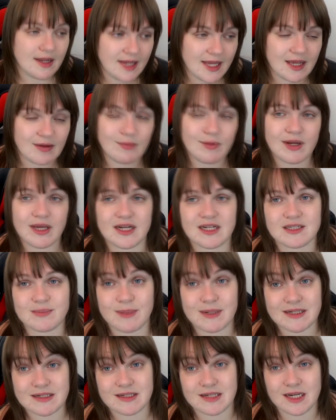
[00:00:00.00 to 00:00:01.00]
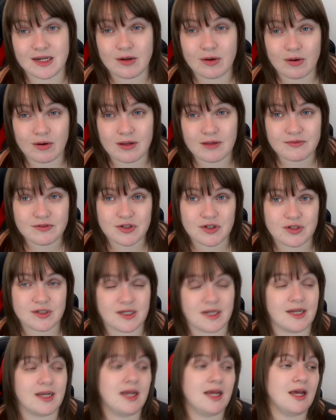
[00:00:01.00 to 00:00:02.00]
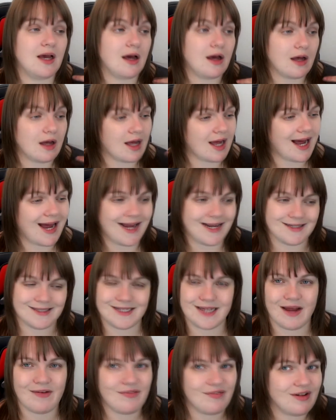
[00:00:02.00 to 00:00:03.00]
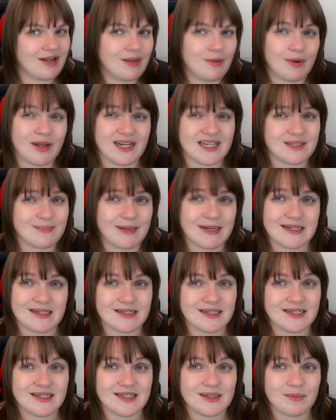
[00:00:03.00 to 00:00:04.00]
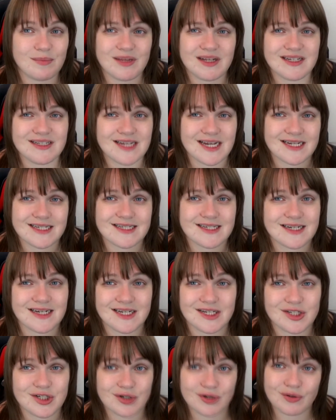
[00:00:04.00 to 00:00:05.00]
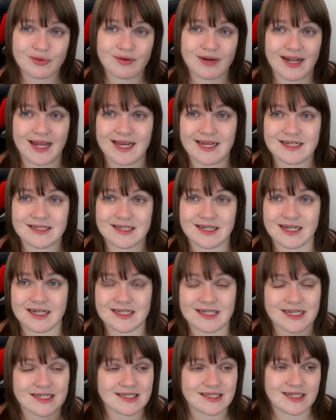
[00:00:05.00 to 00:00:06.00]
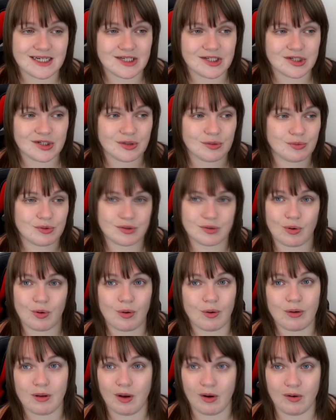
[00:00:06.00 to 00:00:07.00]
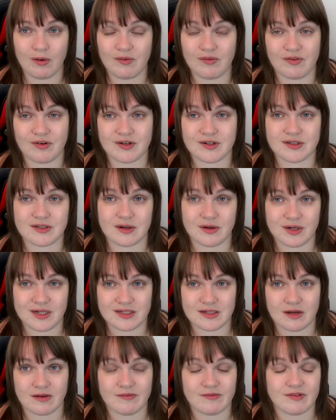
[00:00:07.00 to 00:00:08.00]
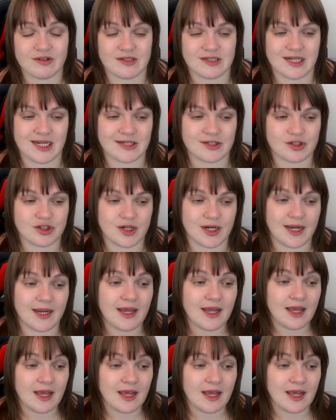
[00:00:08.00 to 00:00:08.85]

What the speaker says: yeah, we can expect to see Call of Duty. Definitely we can expect to see something Destiny 2 related. Destiny 2 was all over Sony's conference last year.